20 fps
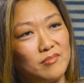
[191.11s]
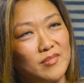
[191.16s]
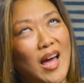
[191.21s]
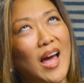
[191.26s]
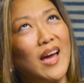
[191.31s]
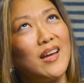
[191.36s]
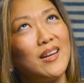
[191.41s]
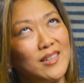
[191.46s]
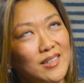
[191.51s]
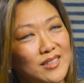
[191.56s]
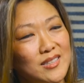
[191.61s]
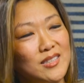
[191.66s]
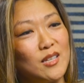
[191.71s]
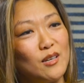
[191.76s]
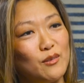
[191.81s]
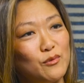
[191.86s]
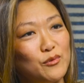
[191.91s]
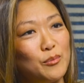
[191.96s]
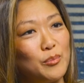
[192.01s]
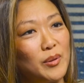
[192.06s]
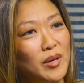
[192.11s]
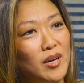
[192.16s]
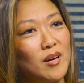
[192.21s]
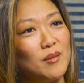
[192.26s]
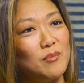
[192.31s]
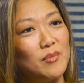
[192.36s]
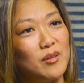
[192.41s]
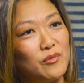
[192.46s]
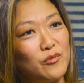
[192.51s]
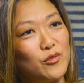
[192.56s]
that in itself will
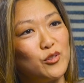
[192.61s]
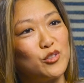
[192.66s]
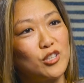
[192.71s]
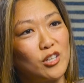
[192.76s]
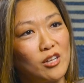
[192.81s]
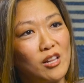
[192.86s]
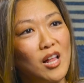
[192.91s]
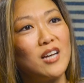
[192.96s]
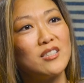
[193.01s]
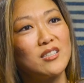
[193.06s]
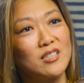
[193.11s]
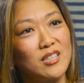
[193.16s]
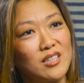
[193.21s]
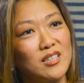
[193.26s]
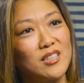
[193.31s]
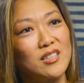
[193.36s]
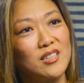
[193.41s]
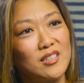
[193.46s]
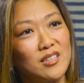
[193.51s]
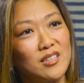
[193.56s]
become a future classic.